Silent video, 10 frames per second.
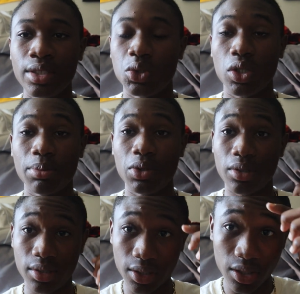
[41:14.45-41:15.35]
is what I'm
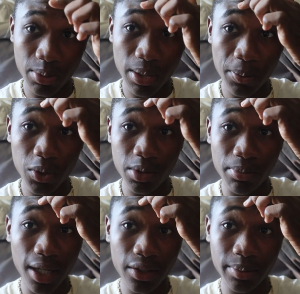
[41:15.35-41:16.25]
doing. Yo, this pimple is
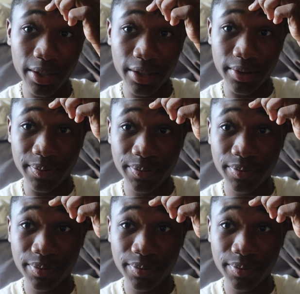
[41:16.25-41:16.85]
bothering me, yo.